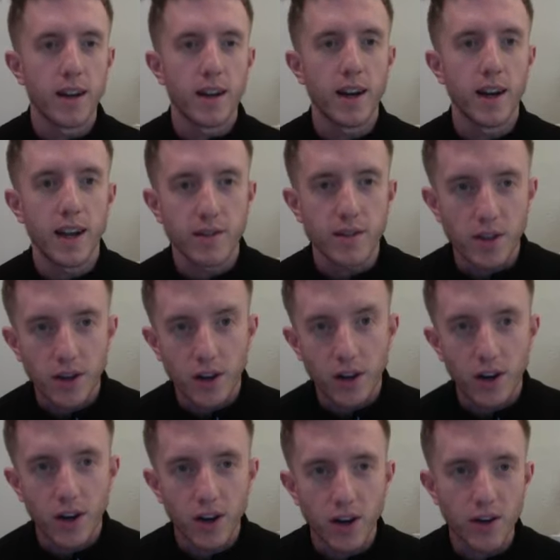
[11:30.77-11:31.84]
I have to
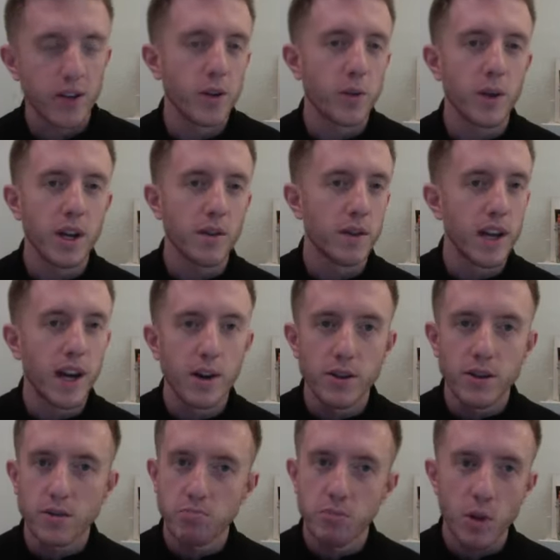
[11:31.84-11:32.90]
call, whatever. Now I
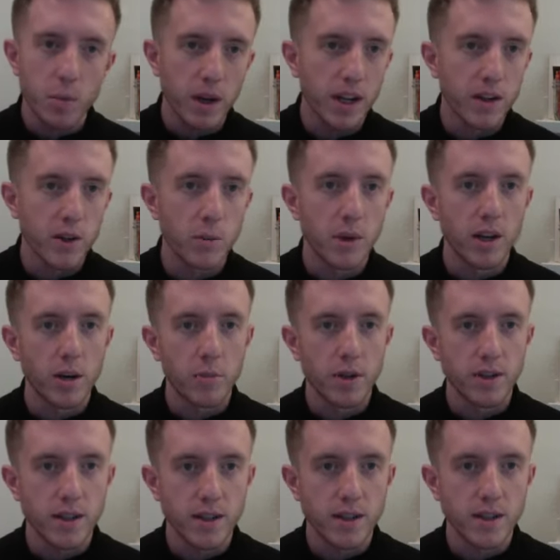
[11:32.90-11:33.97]
just, nope, I got to do my
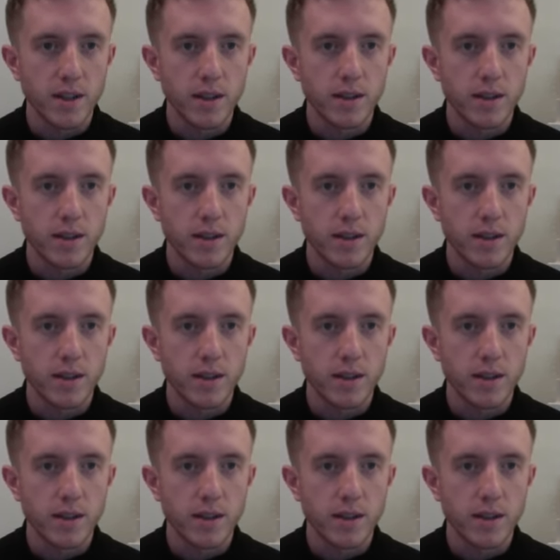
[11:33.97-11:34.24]
numbers. And it's